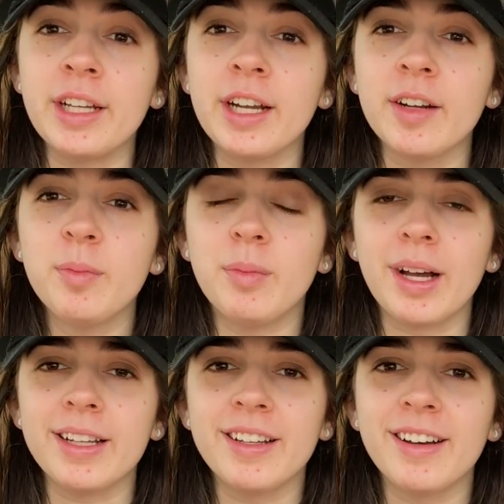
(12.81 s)
here,
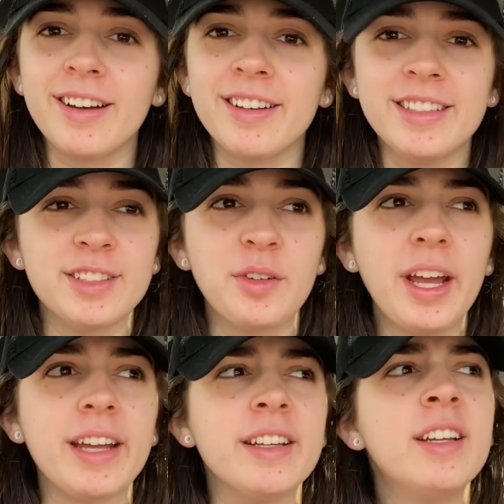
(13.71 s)
but it's
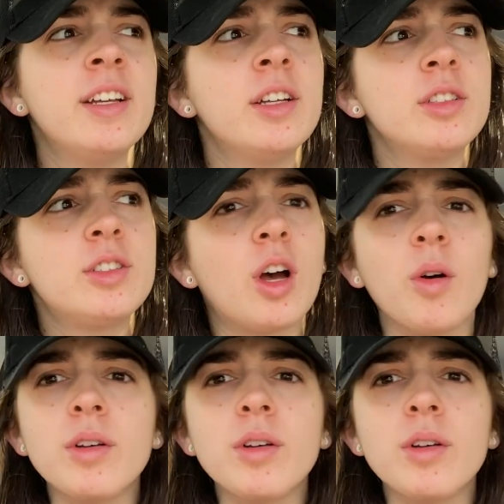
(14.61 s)
okay. So